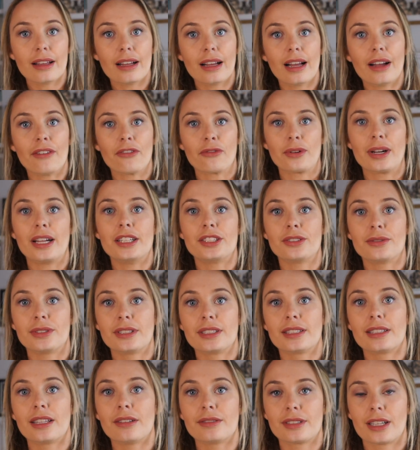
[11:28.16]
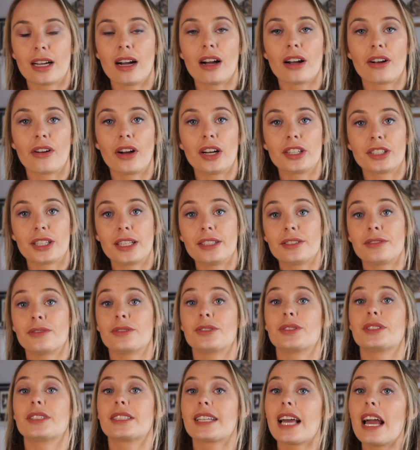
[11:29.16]
everyone there was a car crash and they tried
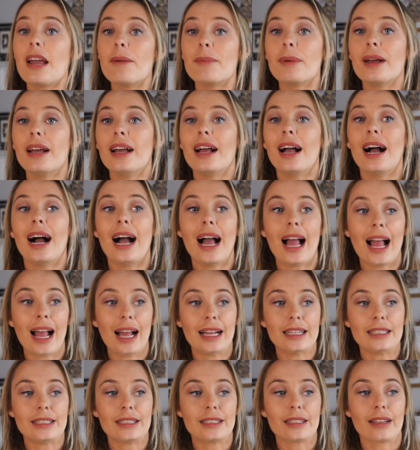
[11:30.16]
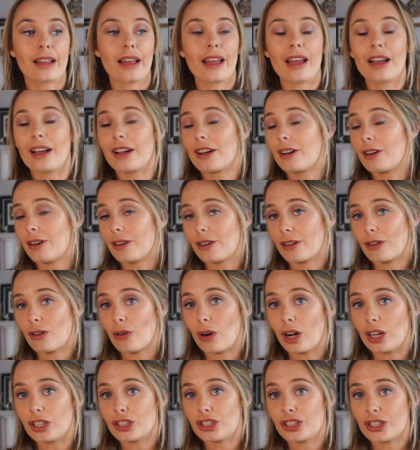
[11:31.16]
to escape, and it got
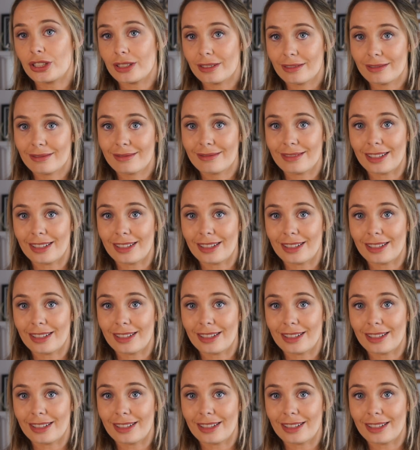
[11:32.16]
crushed.